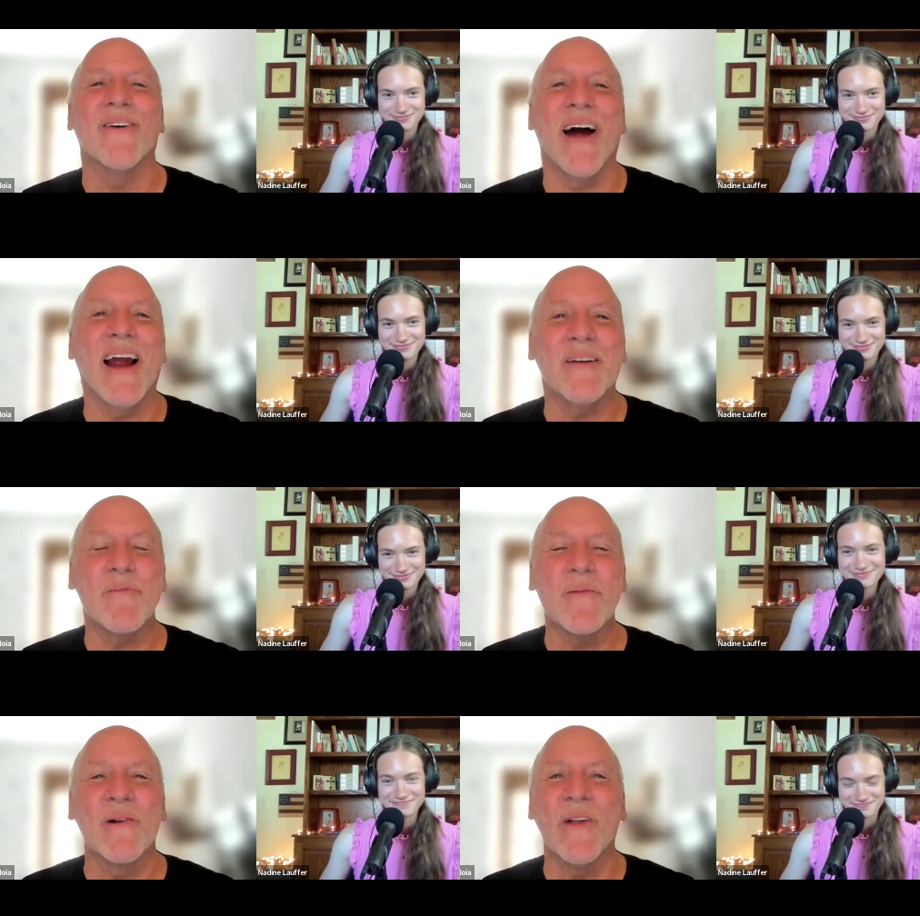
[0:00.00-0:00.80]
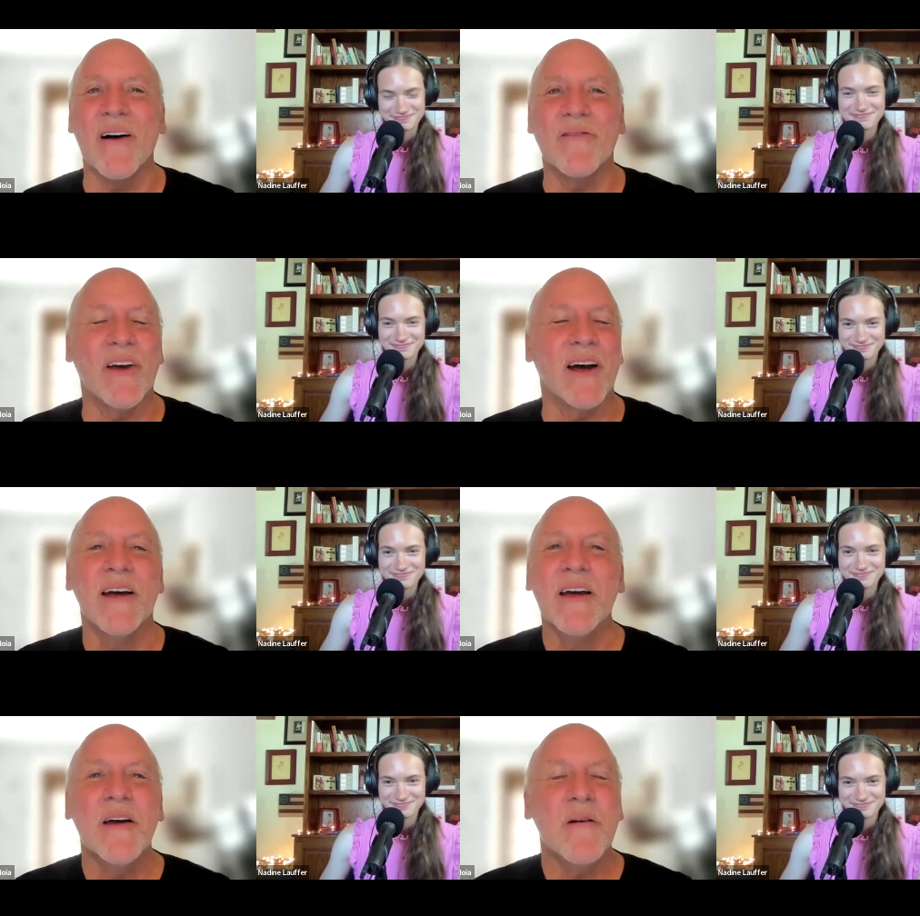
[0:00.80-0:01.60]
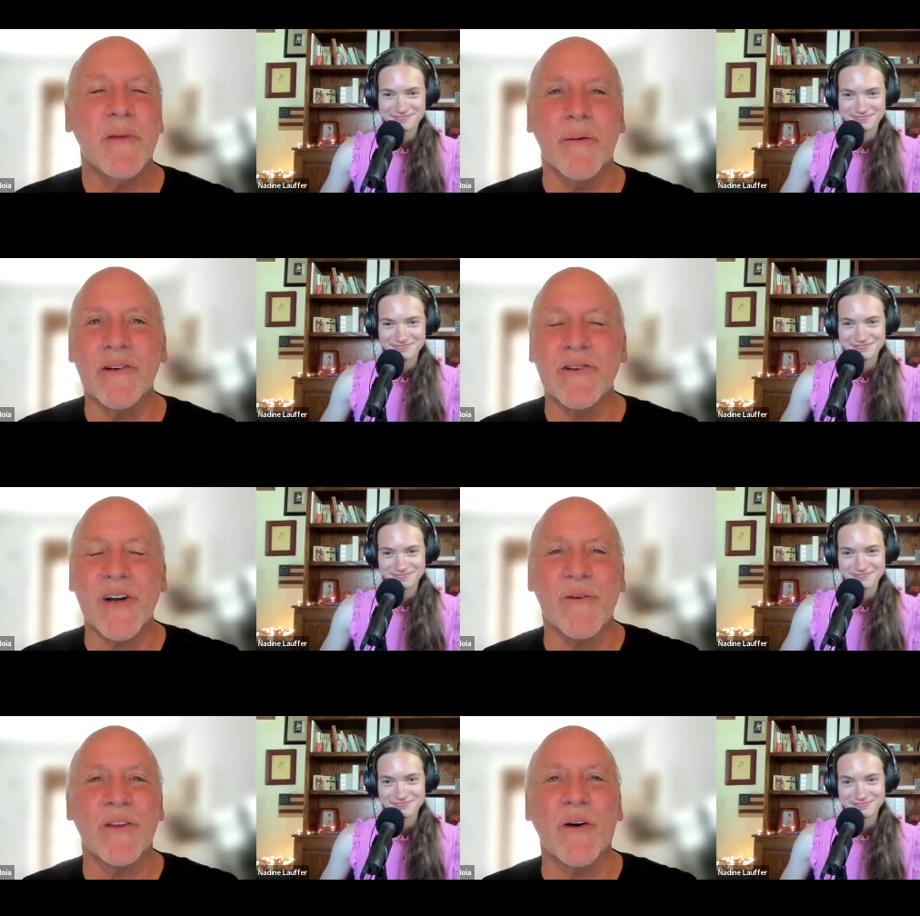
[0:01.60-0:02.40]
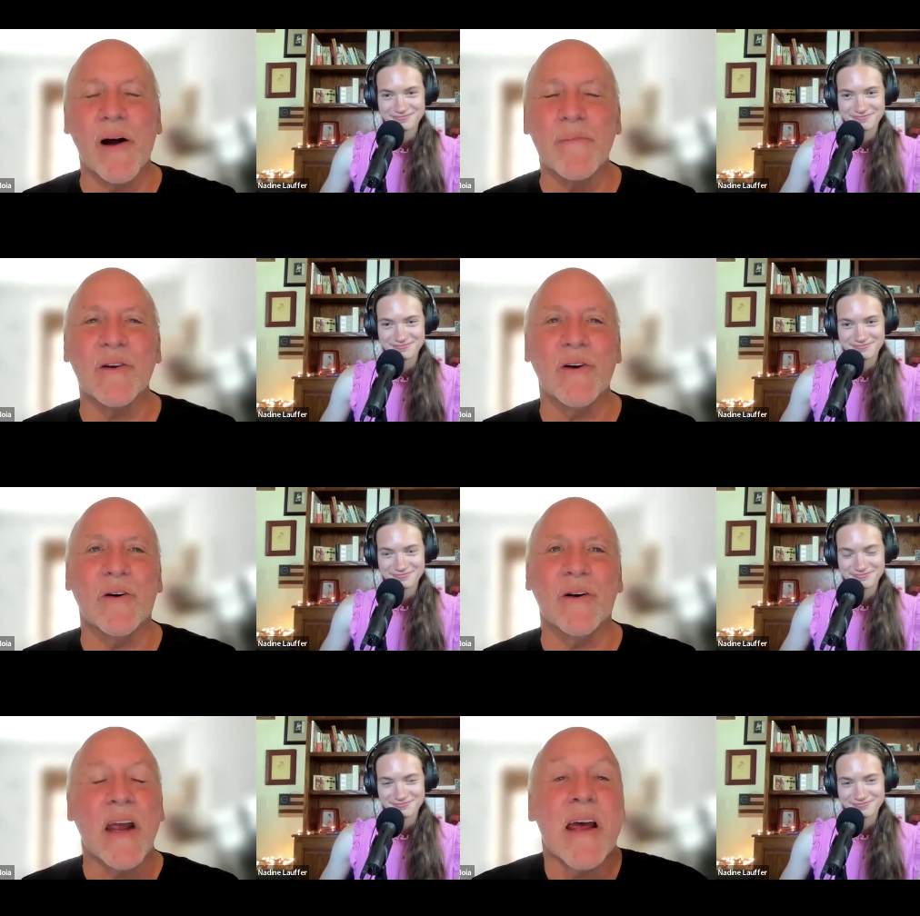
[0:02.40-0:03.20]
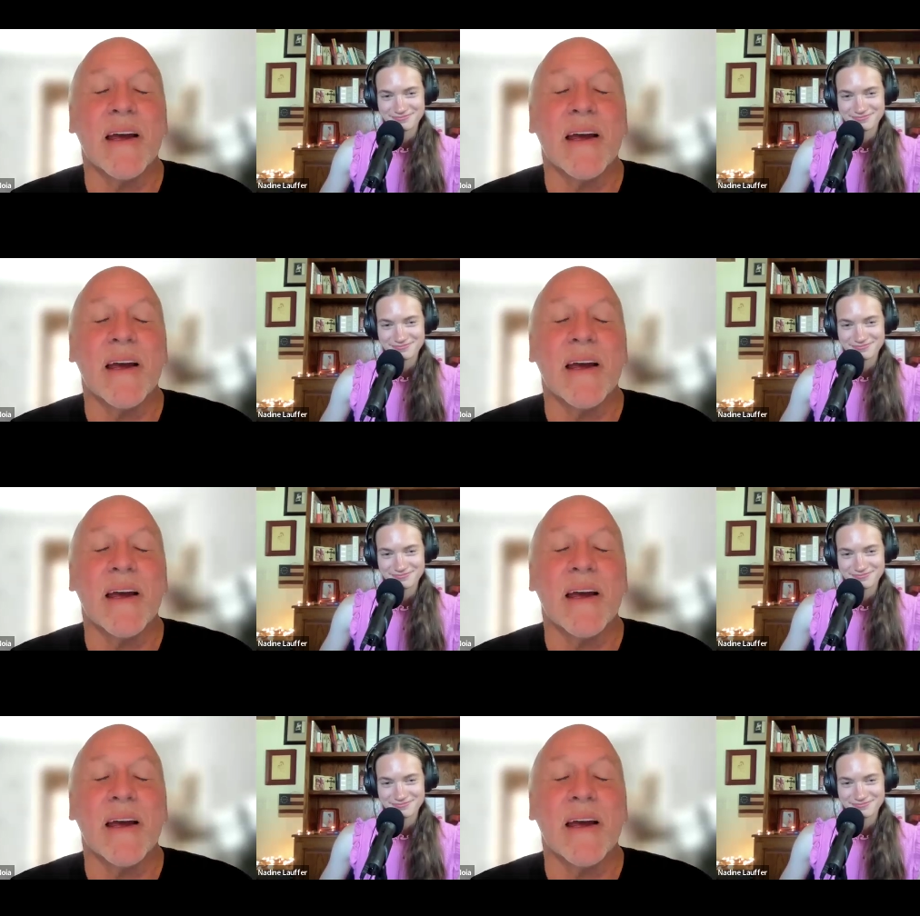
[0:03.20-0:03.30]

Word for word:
Speaker 1: Right. And people mm-hmm. love be able to share what they're up to and